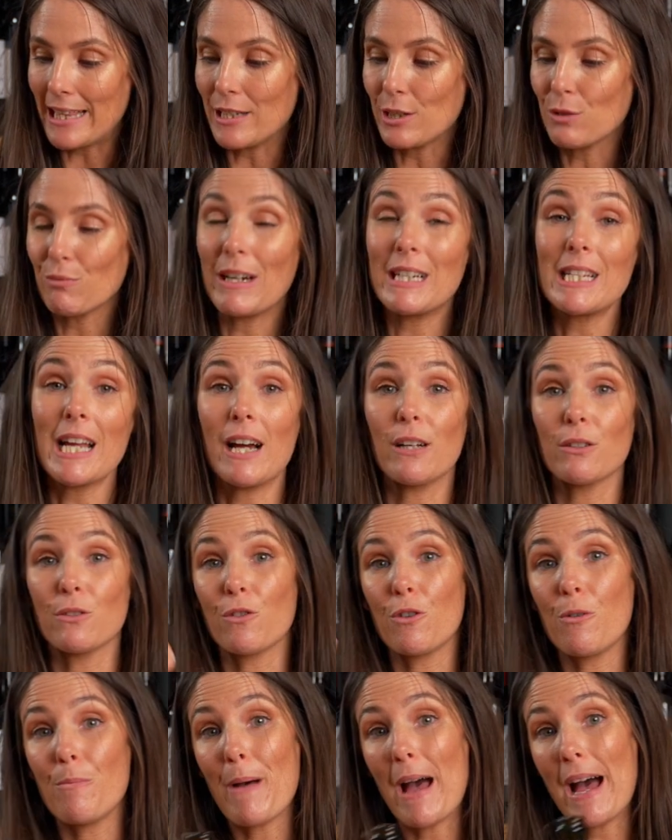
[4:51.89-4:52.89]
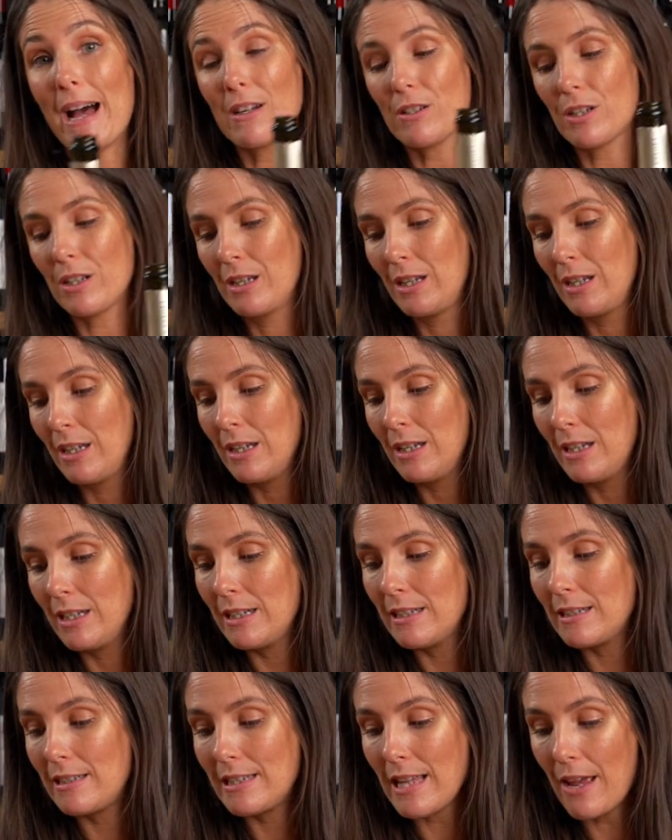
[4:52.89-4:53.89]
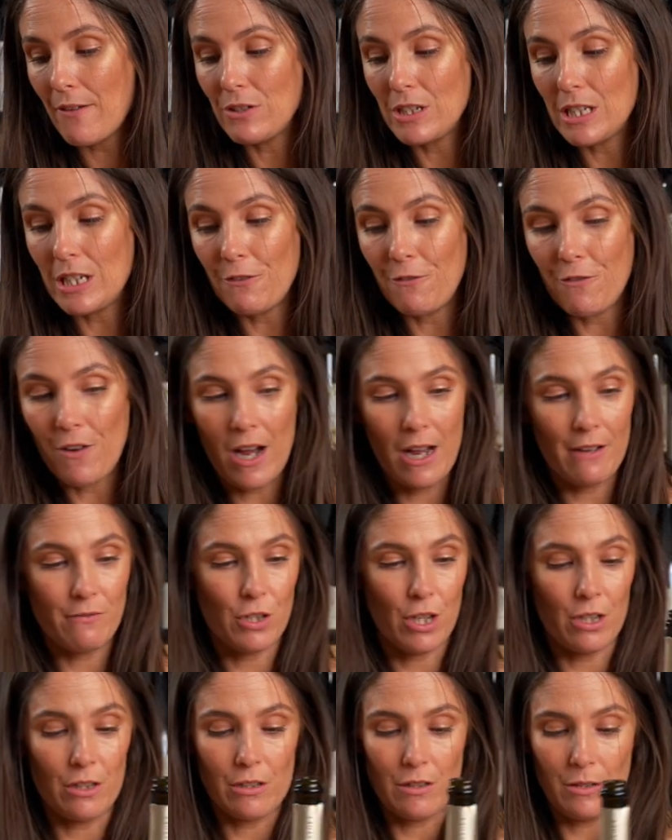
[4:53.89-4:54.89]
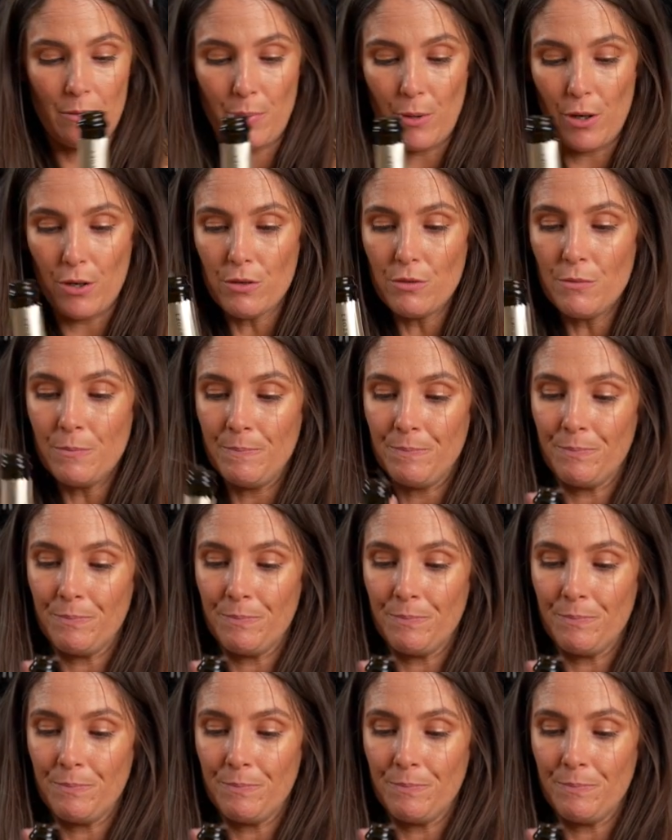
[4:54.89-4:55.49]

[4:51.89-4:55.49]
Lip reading: This retails for about $75 a bottle.